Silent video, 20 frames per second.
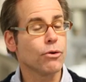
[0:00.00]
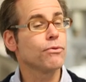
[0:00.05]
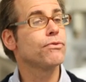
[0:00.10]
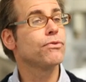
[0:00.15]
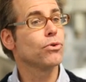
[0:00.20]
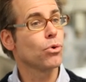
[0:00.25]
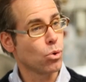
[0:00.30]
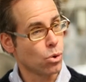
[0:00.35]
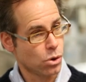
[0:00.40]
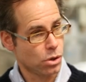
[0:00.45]

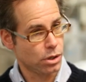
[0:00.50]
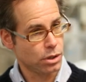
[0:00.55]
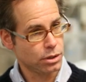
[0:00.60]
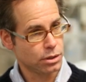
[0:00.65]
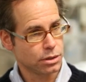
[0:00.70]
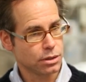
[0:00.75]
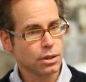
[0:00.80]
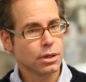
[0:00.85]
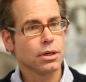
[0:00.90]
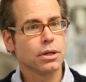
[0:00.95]
fool
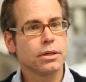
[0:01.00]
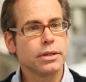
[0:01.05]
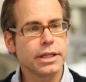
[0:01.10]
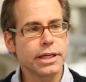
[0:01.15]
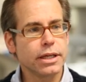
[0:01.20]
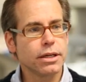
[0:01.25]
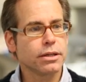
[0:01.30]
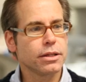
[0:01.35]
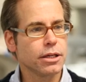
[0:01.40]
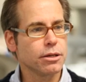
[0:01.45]

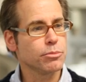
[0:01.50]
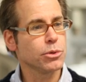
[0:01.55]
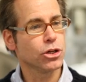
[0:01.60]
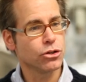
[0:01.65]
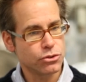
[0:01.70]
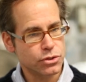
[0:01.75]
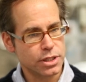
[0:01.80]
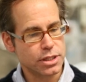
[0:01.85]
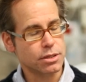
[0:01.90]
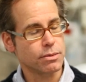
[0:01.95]
the
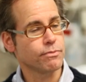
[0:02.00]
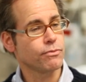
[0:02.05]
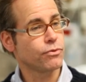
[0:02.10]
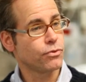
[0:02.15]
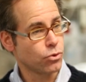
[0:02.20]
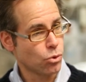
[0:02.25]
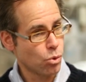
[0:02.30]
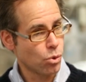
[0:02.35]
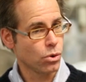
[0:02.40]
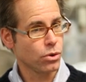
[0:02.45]
immune system,
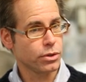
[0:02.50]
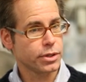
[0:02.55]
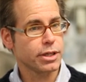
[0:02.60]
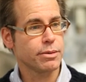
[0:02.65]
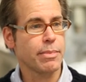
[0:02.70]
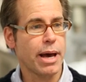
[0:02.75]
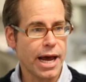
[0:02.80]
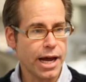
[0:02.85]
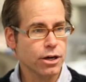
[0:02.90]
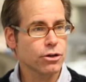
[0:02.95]
fool the
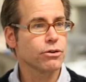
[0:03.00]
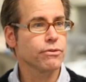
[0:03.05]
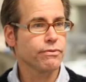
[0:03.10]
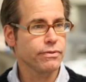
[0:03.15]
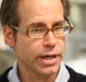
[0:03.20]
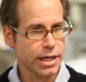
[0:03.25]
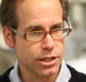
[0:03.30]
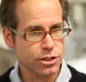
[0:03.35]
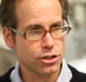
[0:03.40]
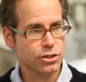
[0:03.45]

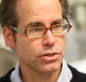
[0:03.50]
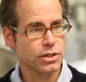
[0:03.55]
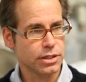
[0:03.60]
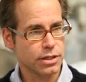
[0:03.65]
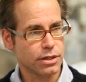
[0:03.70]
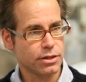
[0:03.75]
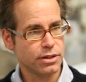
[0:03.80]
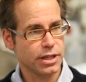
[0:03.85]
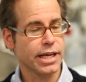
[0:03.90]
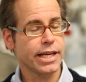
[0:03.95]
macrophages
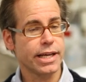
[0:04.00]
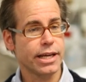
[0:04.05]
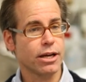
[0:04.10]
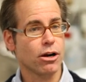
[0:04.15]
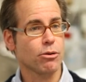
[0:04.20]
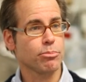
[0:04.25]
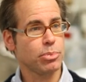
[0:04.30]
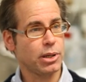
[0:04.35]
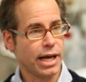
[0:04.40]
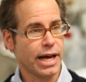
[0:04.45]
into thinking
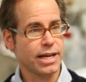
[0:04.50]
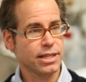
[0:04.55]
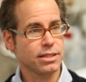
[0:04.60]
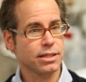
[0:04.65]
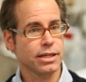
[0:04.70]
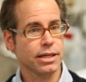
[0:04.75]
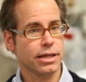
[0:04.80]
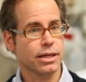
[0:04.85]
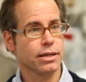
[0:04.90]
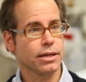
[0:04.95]
our
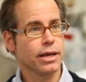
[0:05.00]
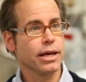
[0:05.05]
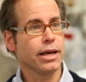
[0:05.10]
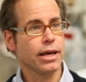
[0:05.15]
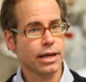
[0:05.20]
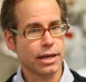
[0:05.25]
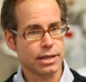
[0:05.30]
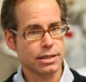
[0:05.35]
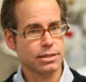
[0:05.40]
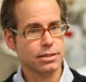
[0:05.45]
plastic
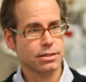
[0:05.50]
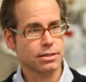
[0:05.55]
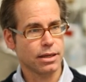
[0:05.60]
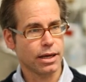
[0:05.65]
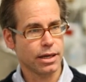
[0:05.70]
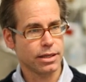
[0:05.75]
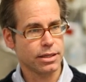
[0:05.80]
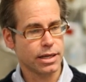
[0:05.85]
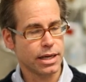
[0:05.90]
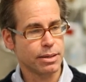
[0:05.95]

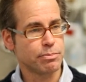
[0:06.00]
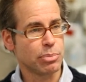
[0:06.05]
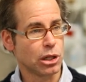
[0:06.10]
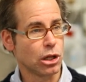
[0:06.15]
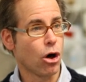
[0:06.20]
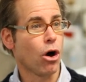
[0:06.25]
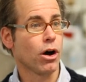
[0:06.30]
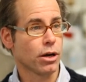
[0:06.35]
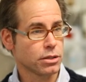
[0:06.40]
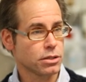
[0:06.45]
it
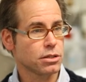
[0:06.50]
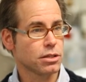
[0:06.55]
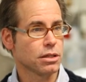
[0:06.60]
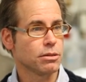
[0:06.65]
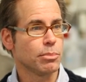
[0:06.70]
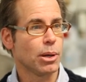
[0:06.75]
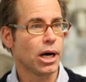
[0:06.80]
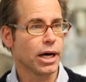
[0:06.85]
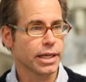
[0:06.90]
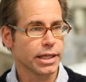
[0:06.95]
belongs to
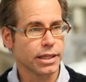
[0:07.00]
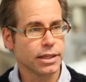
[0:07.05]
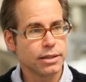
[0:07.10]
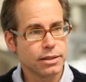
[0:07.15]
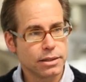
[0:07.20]
the body.